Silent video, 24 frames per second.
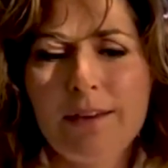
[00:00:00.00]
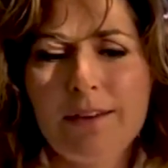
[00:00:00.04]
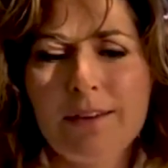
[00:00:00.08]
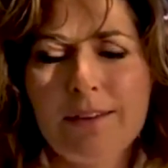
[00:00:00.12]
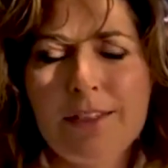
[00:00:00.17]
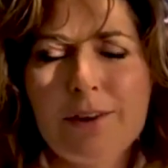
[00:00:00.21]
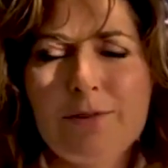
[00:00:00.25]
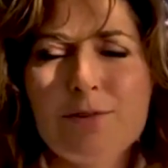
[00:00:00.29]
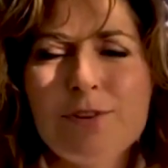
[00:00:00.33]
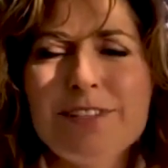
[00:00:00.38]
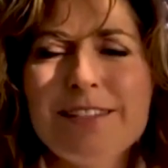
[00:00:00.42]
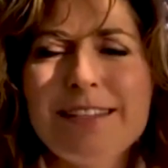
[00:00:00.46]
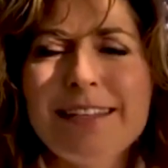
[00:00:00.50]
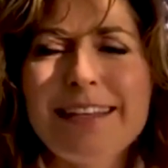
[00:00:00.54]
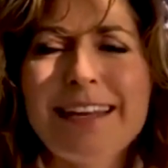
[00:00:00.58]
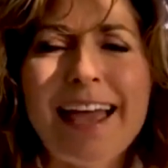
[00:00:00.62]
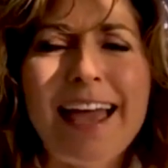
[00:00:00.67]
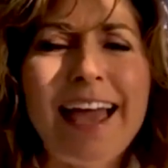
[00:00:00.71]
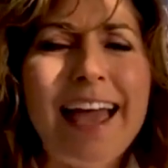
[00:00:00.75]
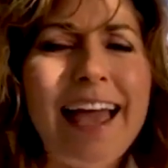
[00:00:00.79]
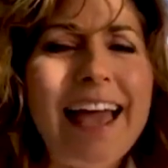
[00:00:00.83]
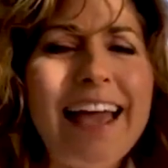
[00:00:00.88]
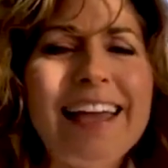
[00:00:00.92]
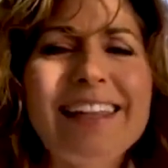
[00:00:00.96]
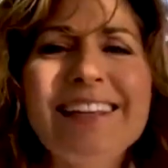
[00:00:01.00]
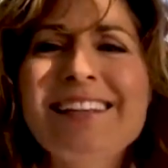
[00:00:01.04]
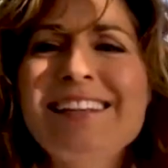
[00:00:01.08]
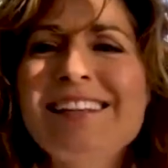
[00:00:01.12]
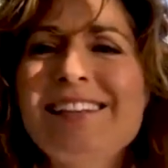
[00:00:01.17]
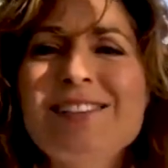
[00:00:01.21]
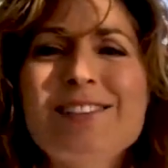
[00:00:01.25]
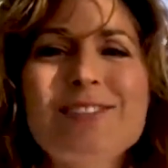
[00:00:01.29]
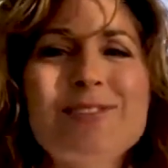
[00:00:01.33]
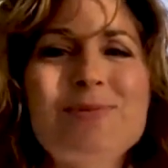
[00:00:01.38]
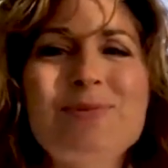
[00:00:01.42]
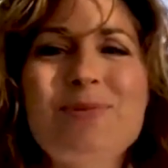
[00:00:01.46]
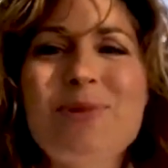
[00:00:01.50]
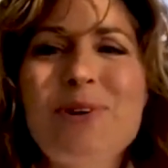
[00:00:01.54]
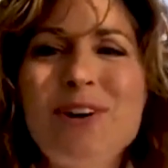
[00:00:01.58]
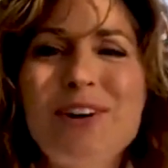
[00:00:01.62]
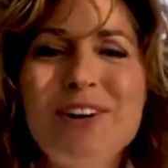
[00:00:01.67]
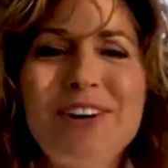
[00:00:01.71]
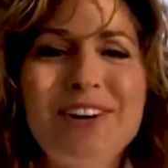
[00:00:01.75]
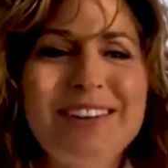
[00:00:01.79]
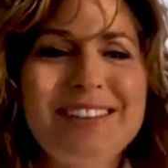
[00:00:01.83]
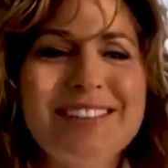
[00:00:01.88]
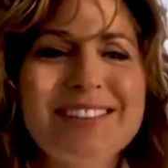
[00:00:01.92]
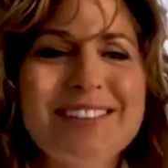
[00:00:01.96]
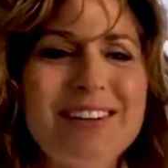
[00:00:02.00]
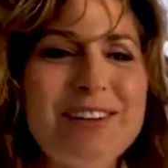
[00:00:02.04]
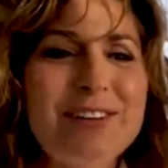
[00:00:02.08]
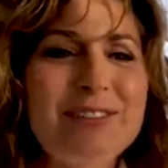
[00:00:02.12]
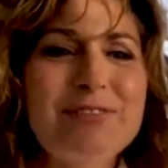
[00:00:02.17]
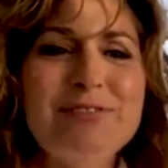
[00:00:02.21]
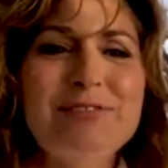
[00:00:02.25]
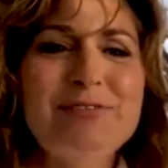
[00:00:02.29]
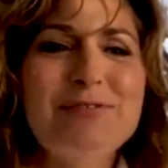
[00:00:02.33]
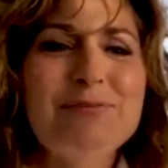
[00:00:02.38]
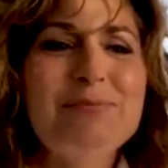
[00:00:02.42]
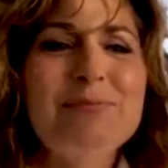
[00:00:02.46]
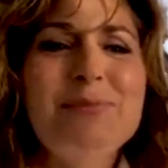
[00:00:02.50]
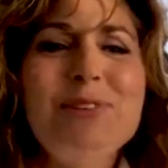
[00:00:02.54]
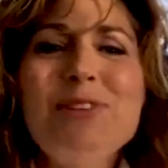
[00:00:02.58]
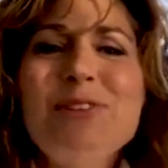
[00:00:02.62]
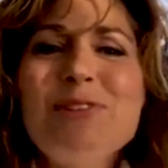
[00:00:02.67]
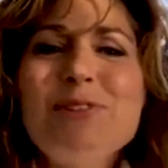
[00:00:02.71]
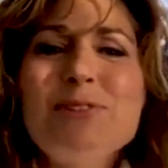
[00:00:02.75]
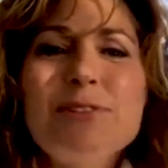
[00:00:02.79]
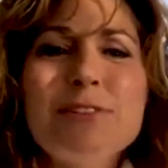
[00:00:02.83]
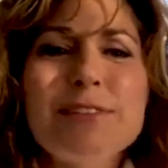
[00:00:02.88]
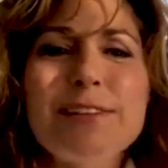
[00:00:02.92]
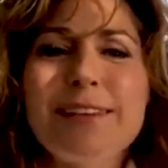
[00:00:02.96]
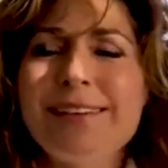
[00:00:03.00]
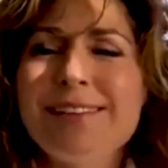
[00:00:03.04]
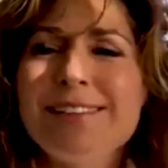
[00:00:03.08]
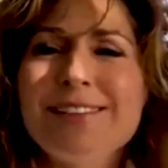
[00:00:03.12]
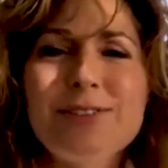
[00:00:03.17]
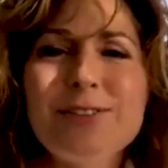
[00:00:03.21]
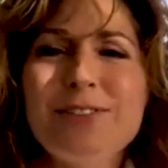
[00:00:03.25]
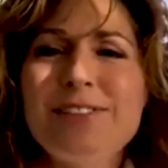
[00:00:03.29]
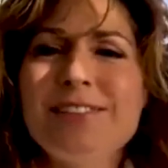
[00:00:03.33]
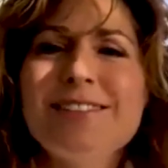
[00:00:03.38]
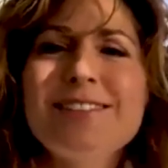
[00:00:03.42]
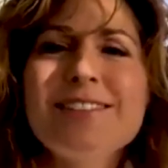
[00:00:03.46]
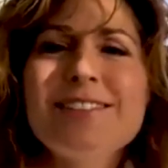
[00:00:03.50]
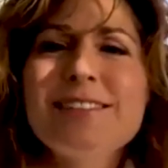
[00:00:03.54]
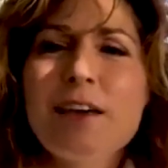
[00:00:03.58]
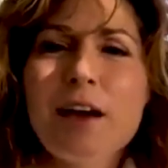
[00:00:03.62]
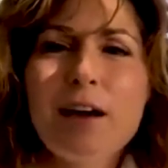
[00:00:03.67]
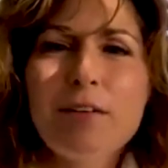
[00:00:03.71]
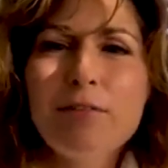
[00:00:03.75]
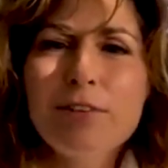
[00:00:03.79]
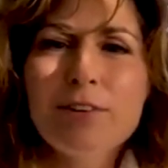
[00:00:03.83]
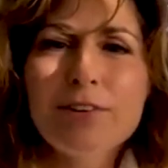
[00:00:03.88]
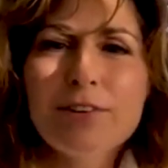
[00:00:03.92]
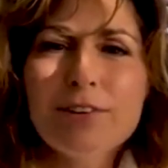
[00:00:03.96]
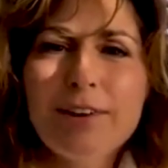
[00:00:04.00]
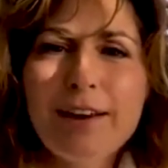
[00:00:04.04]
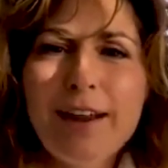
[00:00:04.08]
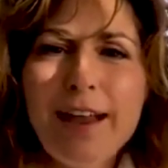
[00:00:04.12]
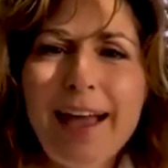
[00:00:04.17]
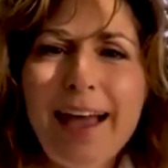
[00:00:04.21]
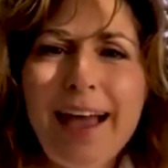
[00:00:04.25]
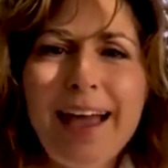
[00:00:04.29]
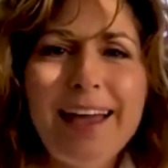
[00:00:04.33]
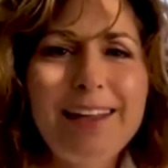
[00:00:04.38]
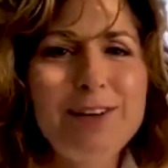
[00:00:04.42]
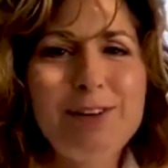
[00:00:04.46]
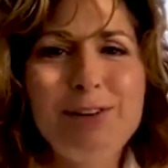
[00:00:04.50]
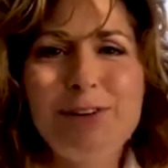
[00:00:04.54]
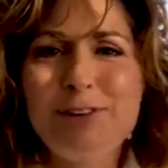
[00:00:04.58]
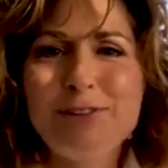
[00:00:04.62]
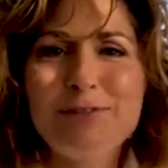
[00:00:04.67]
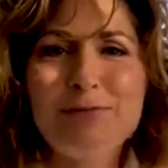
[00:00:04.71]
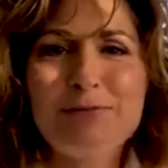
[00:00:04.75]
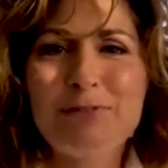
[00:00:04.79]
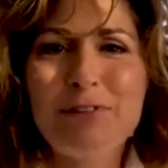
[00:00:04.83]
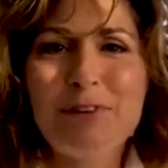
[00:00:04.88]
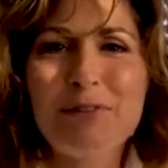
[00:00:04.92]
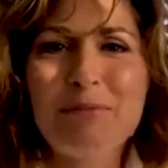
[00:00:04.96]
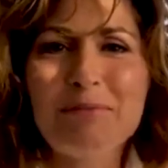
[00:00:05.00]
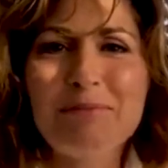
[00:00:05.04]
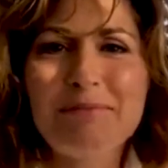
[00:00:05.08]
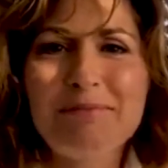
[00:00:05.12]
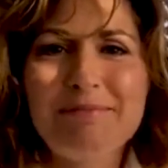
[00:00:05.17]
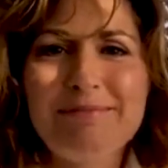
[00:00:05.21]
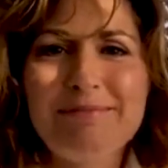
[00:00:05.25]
there is an endless world of music to discover and learn from.